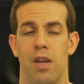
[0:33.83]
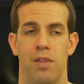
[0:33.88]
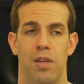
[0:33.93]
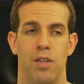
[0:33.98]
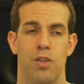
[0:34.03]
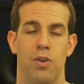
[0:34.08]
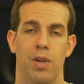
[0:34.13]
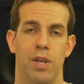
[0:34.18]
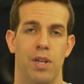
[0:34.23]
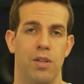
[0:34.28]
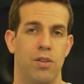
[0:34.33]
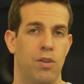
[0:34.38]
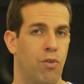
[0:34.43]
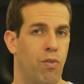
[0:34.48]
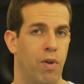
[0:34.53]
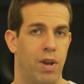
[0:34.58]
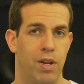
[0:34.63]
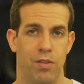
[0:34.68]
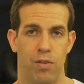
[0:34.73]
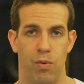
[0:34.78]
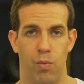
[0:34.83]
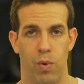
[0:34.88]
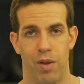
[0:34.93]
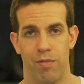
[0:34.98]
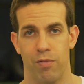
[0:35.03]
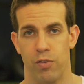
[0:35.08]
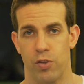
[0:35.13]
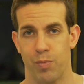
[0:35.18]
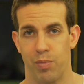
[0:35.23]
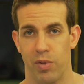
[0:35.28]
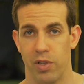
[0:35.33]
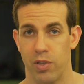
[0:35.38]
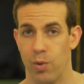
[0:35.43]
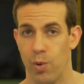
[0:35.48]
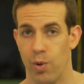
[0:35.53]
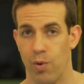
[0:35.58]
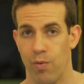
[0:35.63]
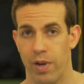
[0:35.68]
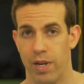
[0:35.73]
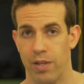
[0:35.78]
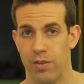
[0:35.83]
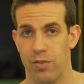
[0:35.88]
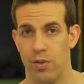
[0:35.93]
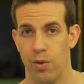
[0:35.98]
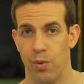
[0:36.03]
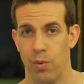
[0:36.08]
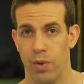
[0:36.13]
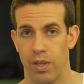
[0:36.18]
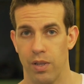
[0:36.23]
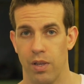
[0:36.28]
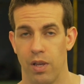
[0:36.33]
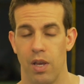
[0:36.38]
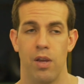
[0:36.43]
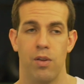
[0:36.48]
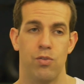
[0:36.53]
that you can integrate into whatever split you're already doing.